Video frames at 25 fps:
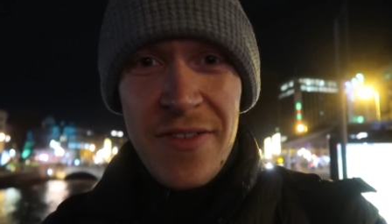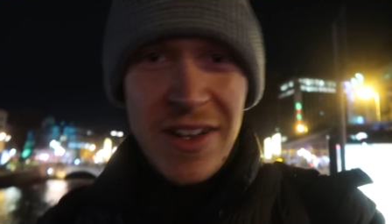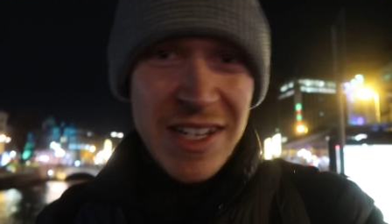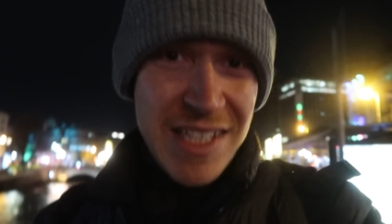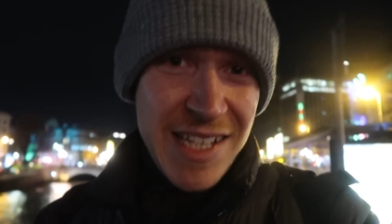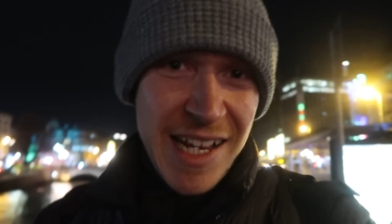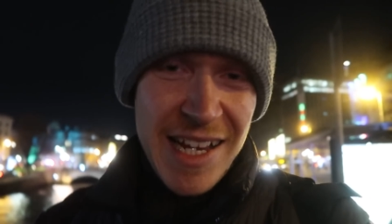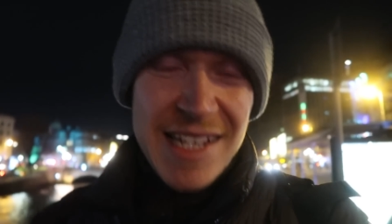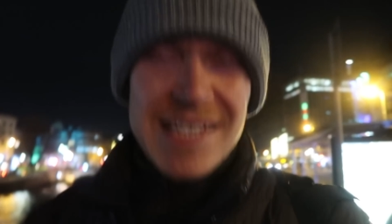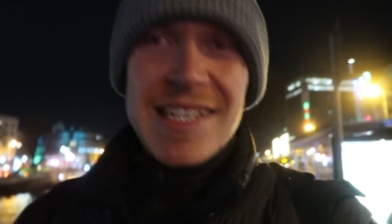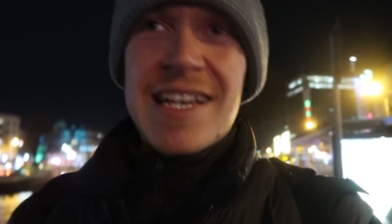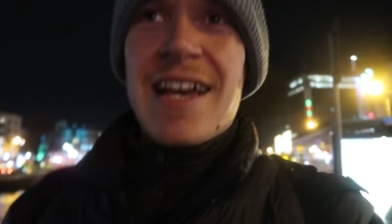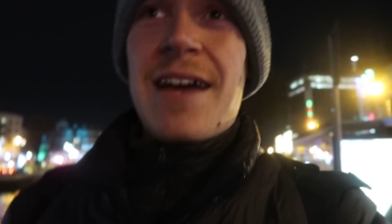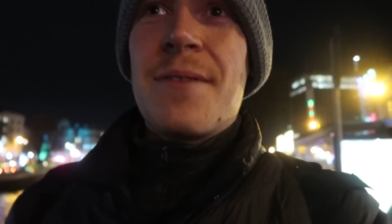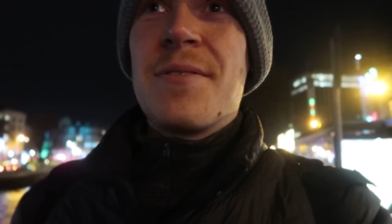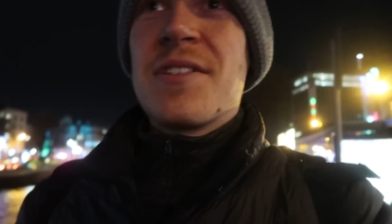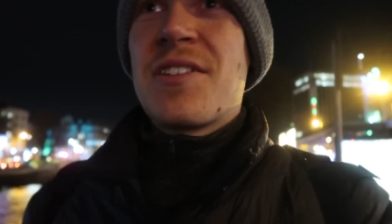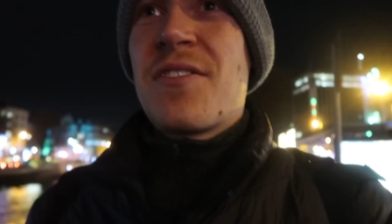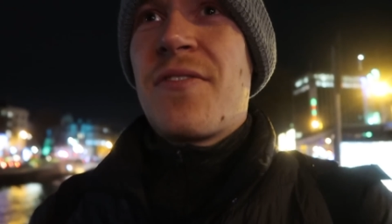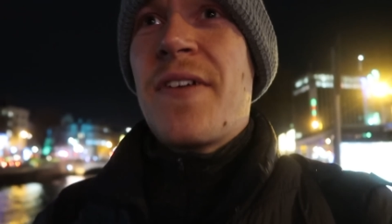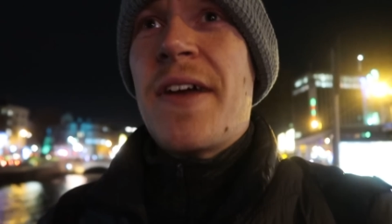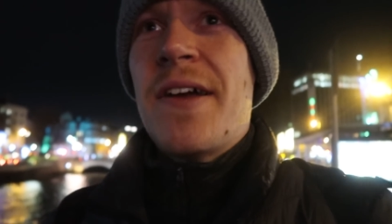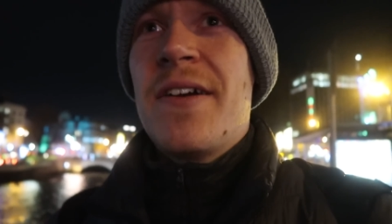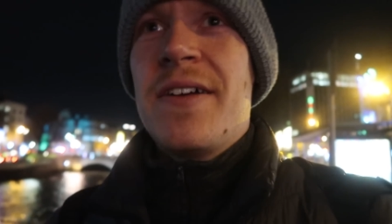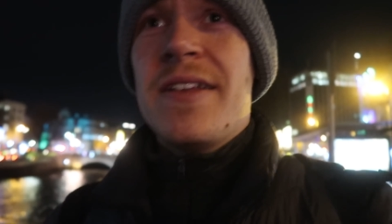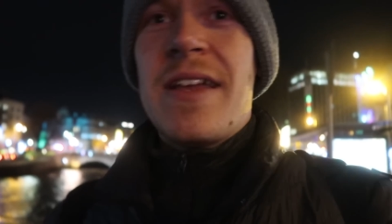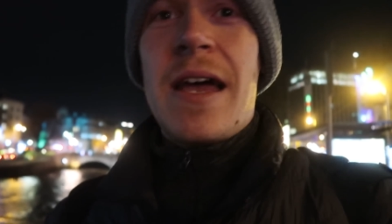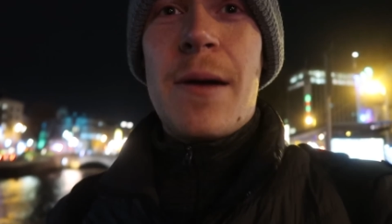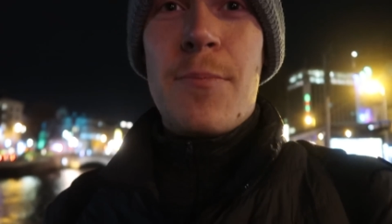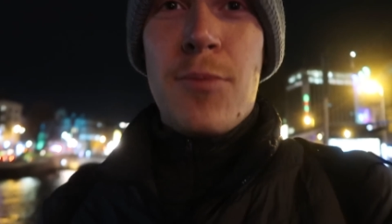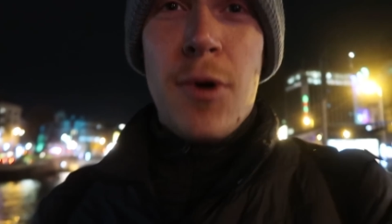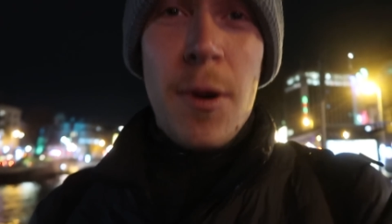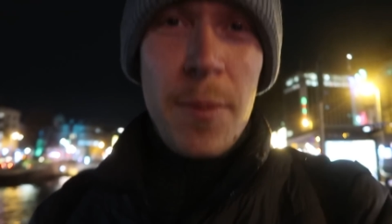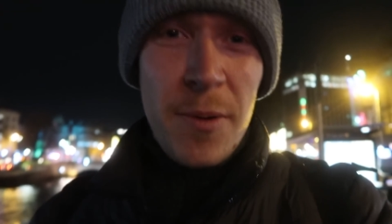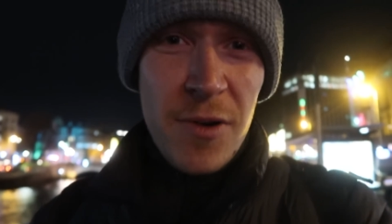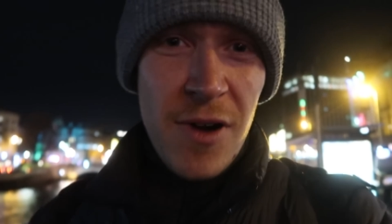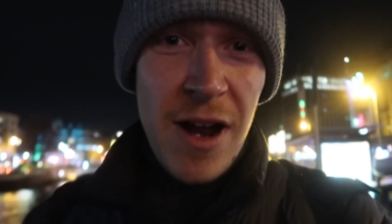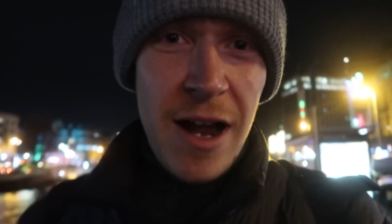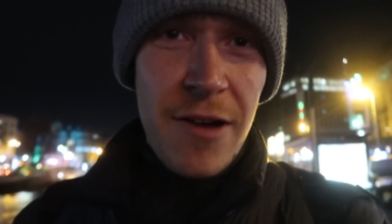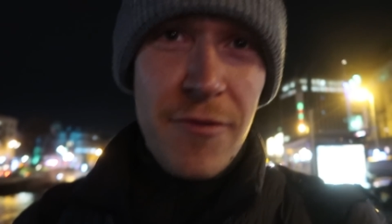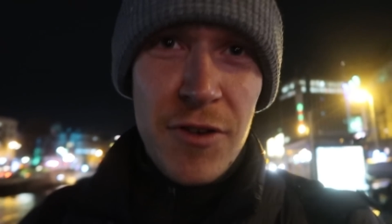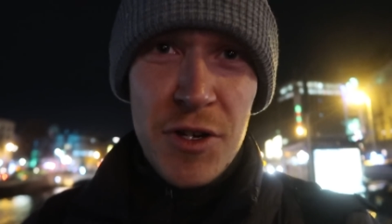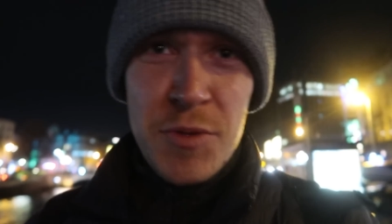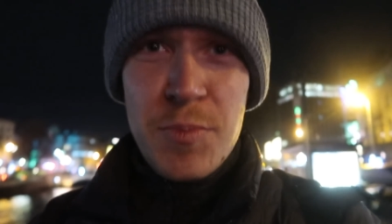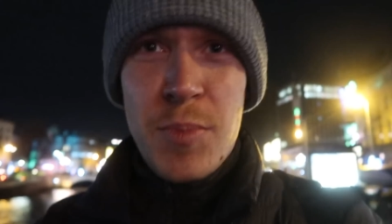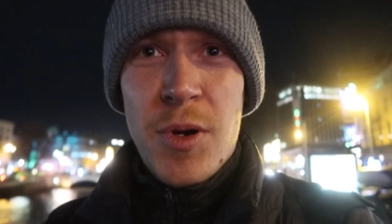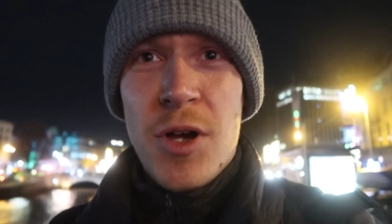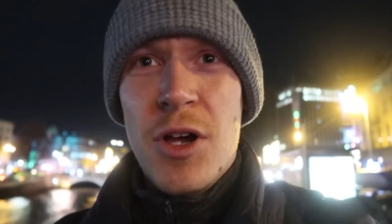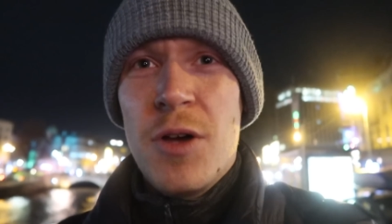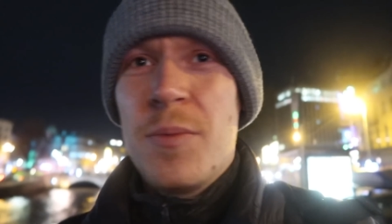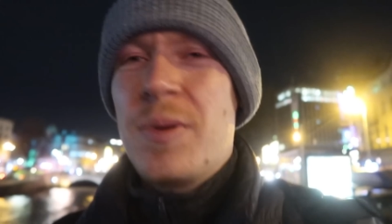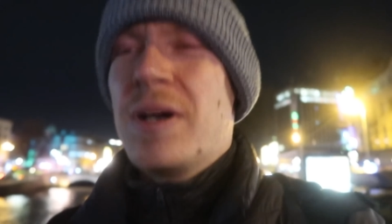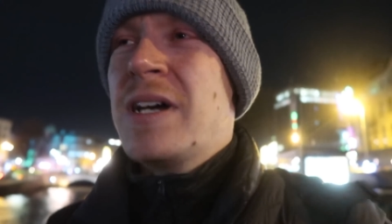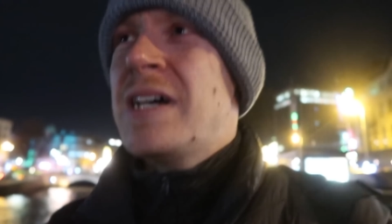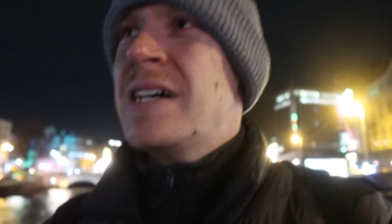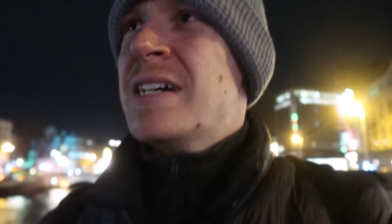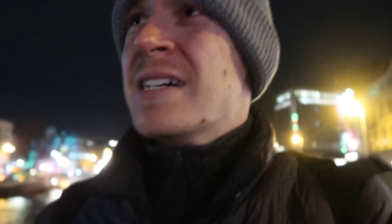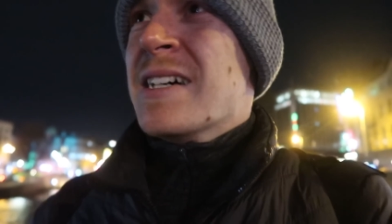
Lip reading: Fantastic atmosphere in there, proper Irish pub,